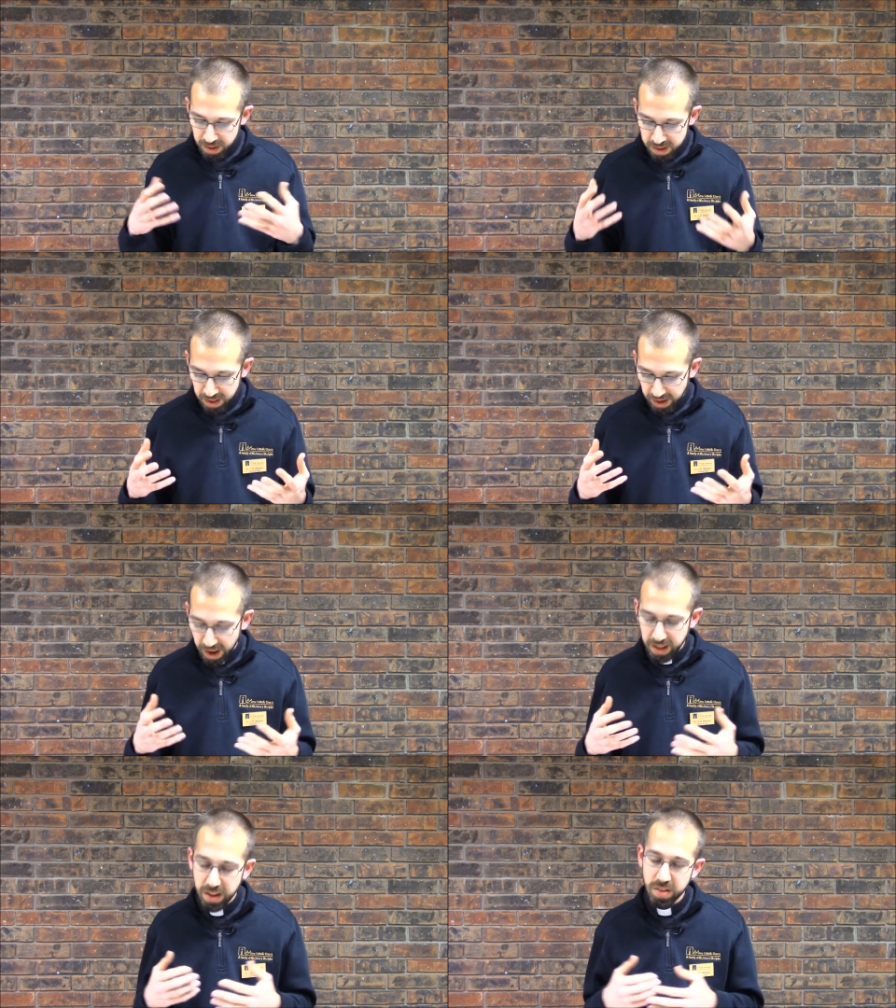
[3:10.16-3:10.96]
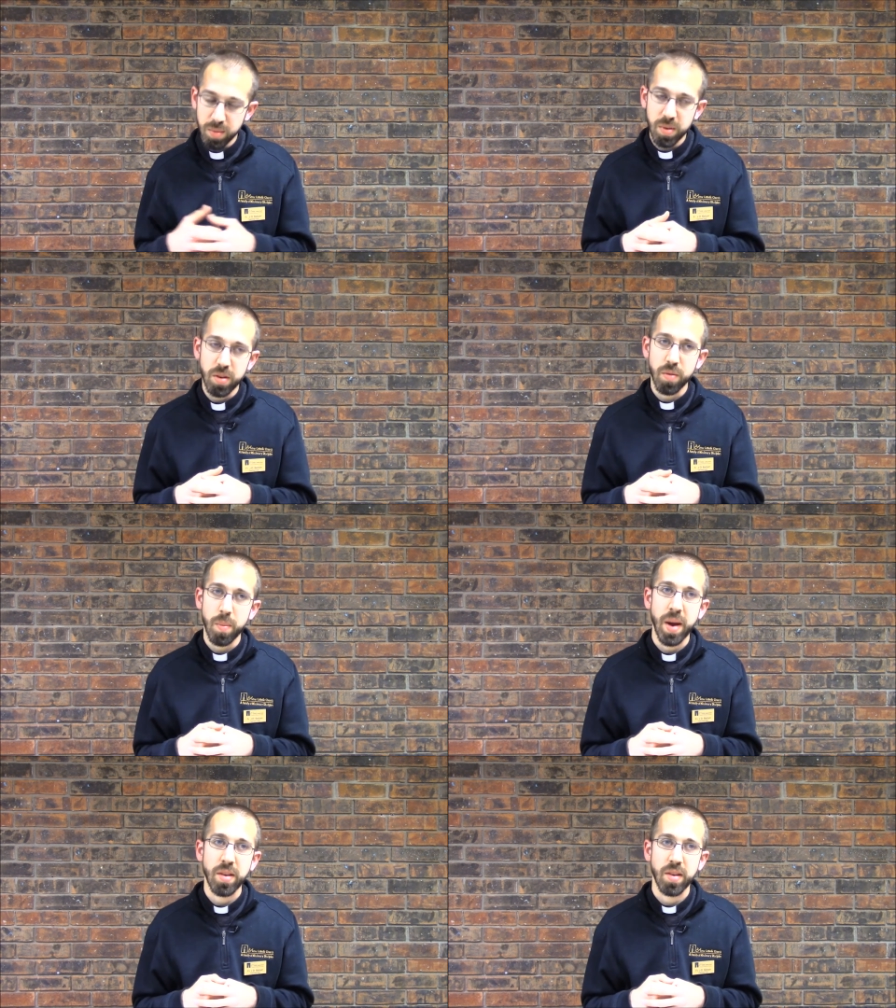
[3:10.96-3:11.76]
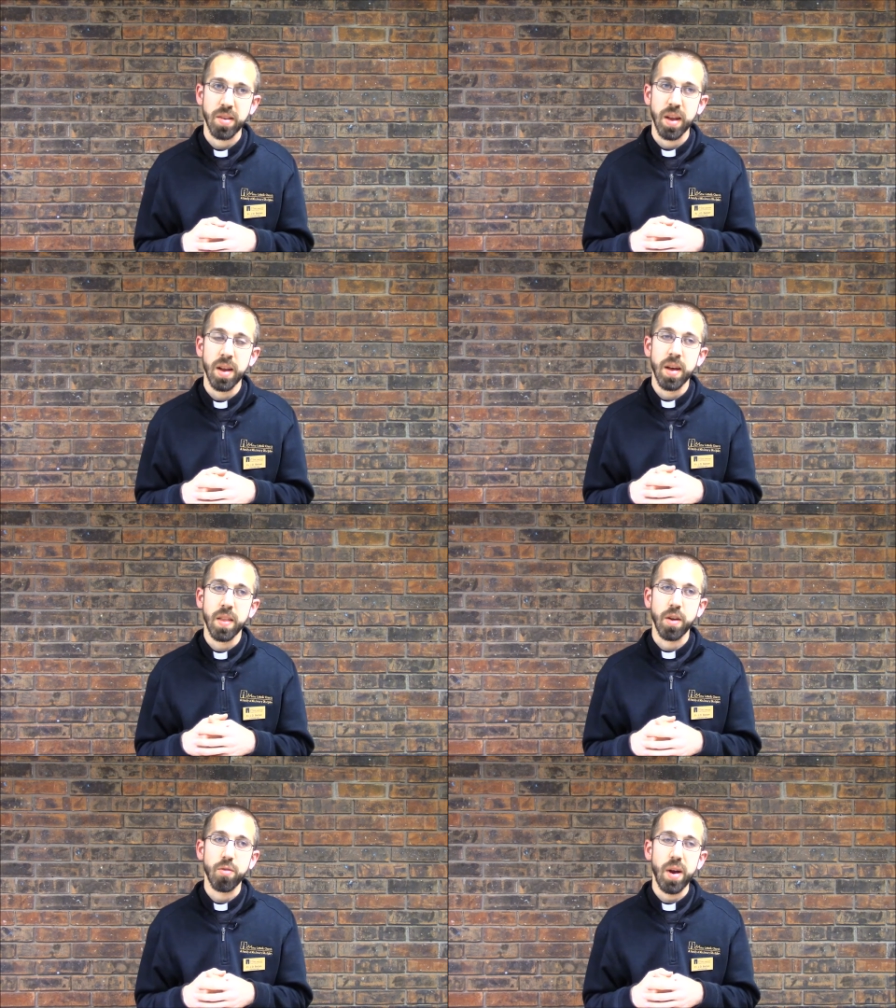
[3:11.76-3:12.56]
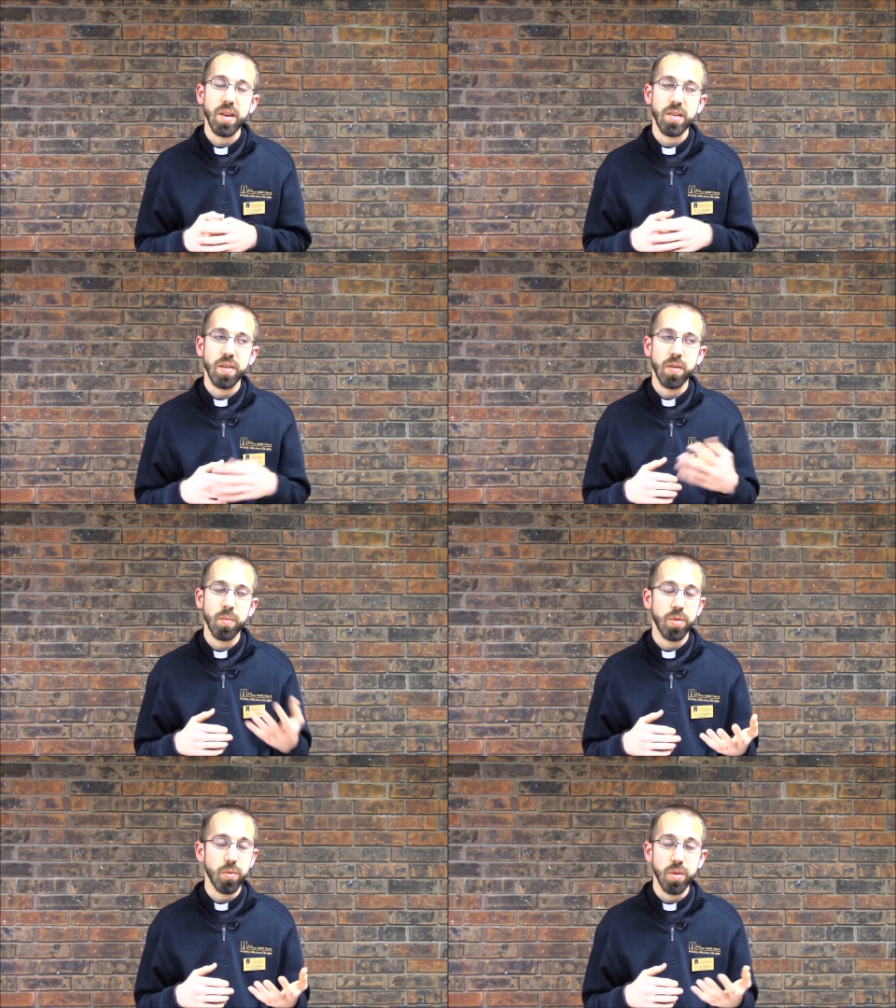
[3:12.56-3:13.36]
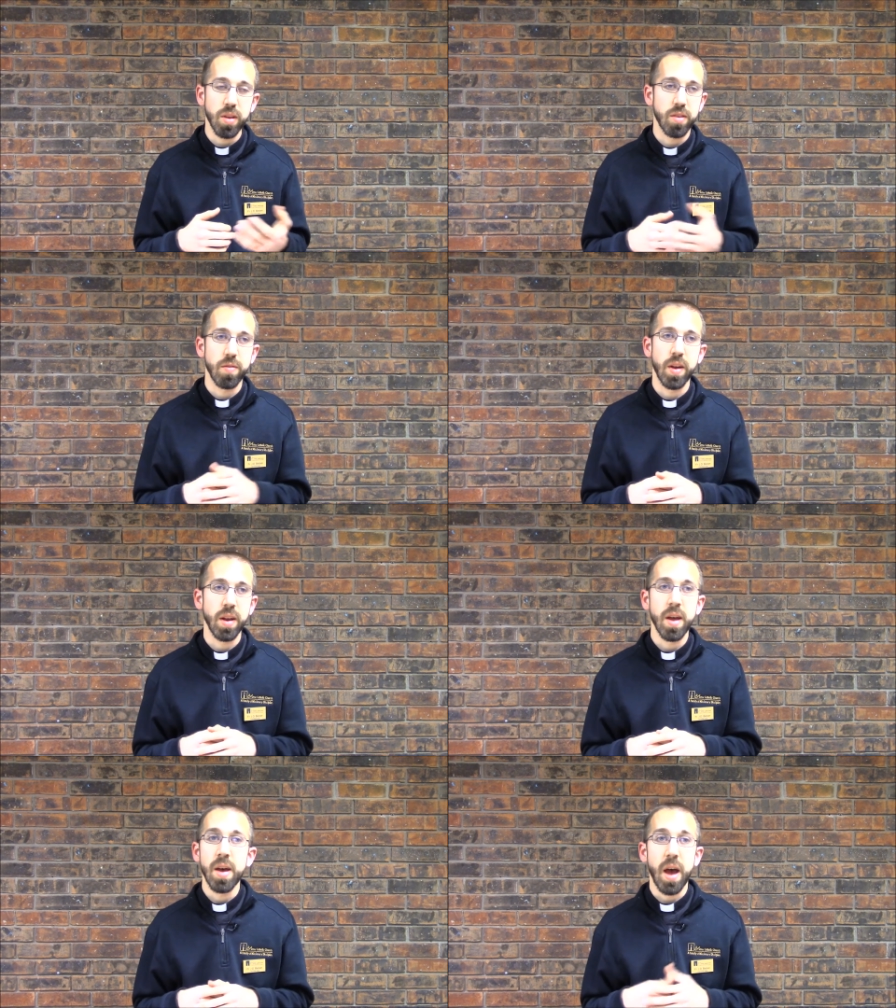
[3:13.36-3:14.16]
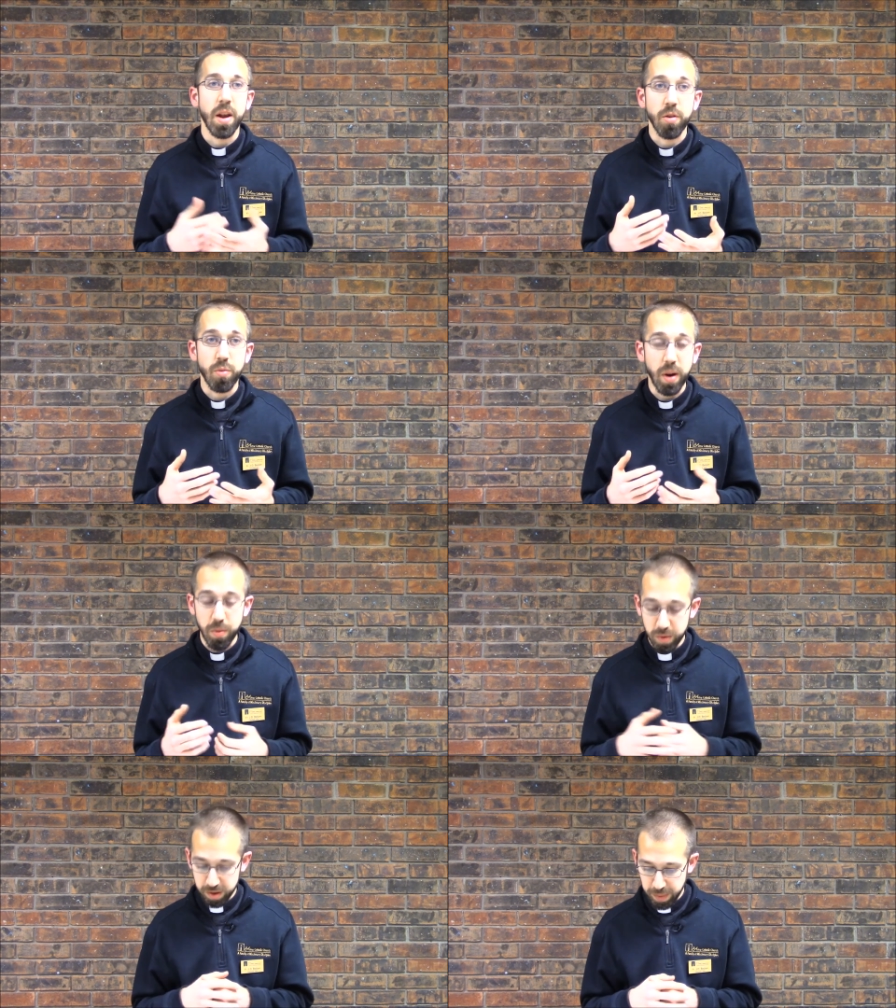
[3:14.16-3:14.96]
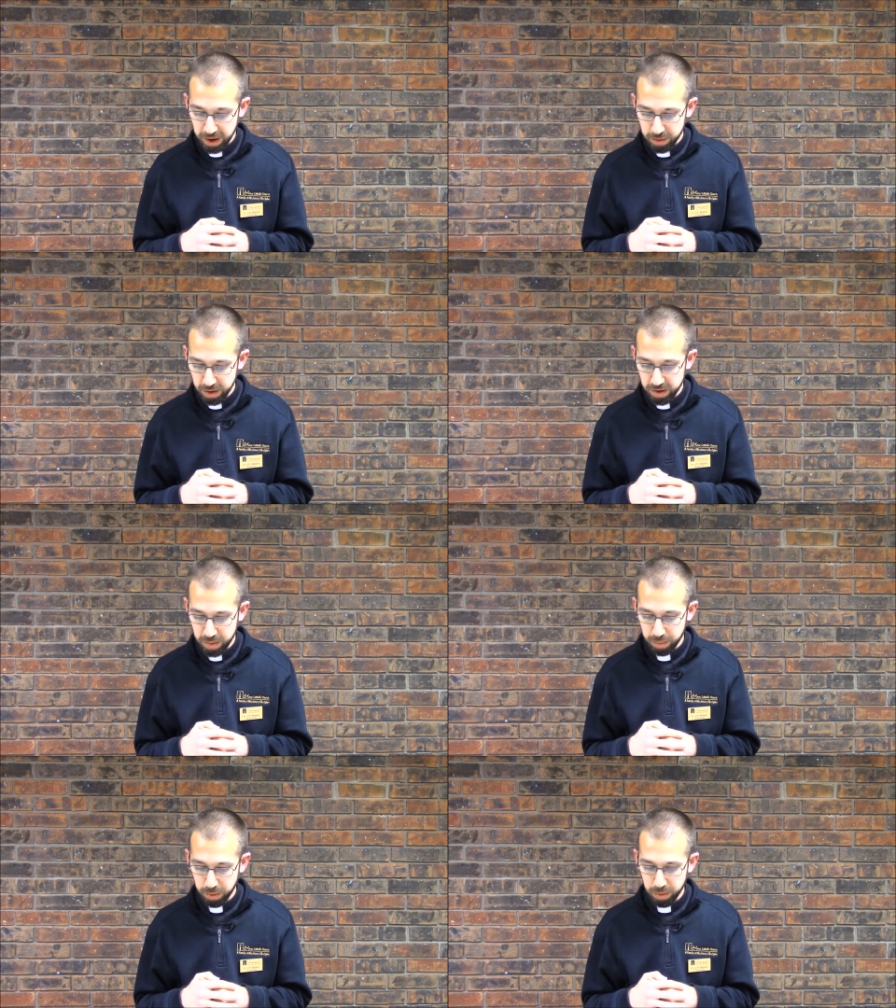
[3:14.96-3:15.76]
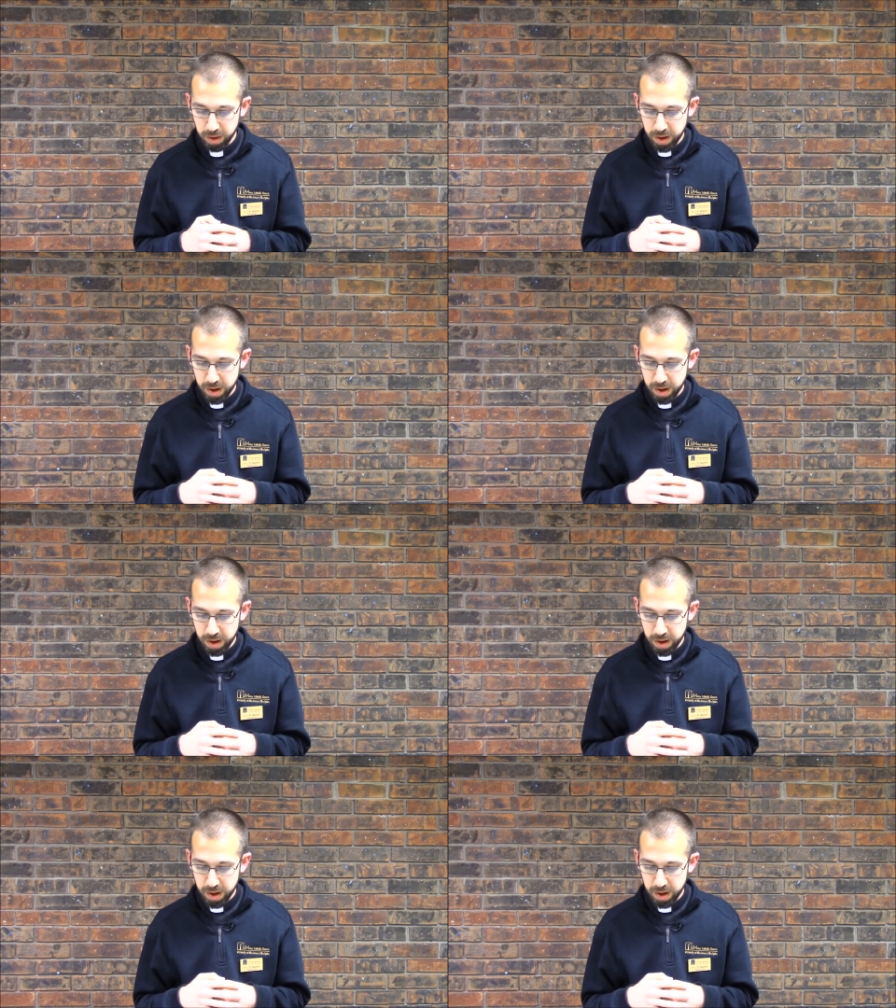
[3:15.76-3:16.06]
And the Catechism still reminds us that Christ, even through this event, had a great respect for the temple.